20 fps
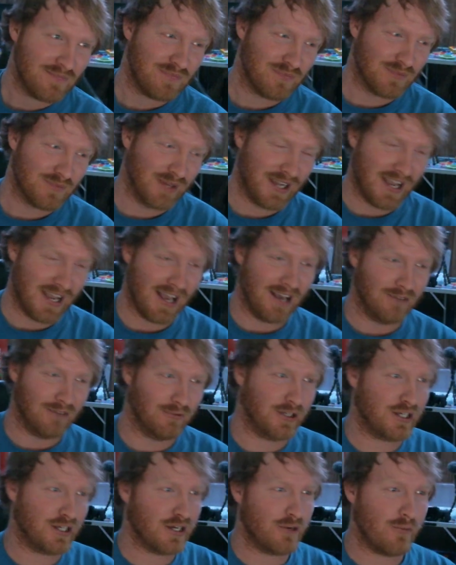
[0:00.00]
but yeah,
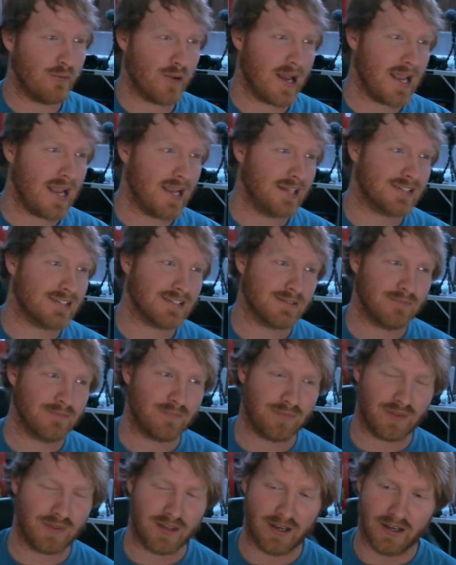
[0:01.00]
we could wait
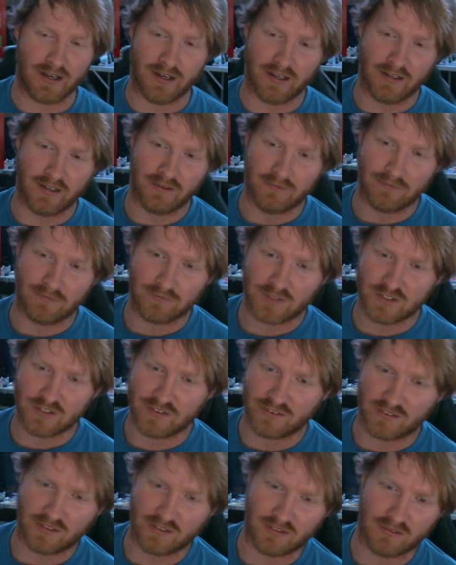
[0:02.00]
because,
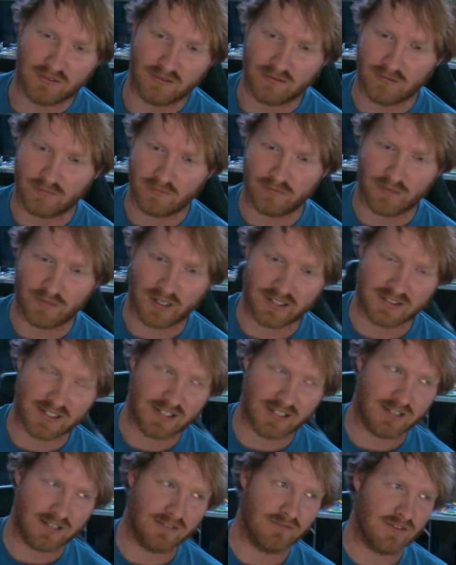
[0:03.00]
um, like I
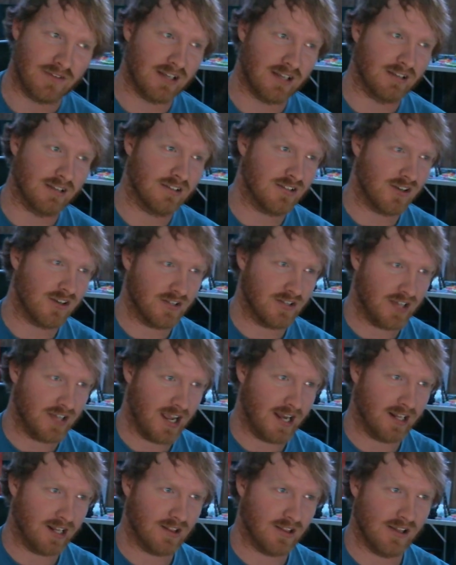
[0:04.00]
said, the event starts at
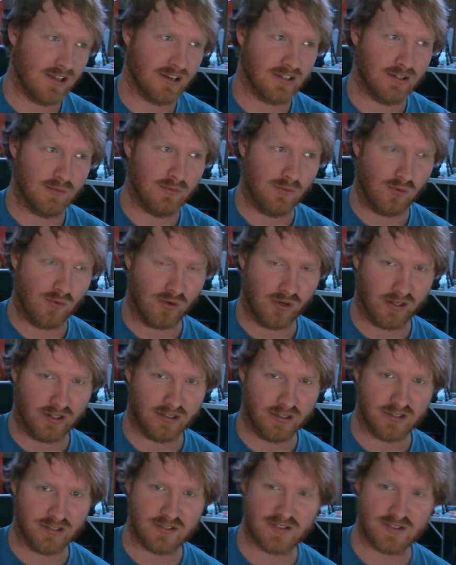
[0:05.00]
eight o'clock in the morning.